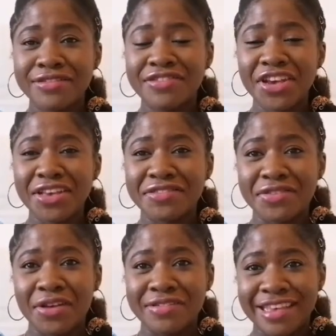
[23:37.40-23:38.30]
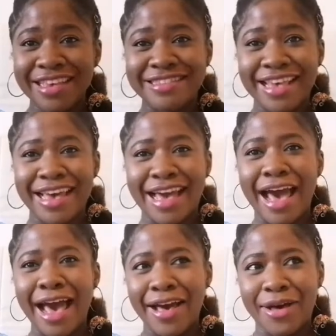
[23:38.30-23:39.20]
Jesus, it's a
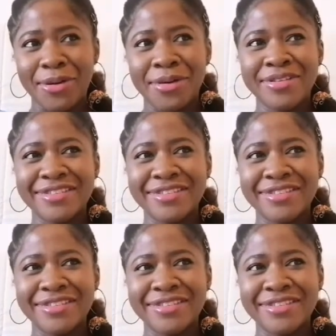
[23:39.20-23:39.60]
cow!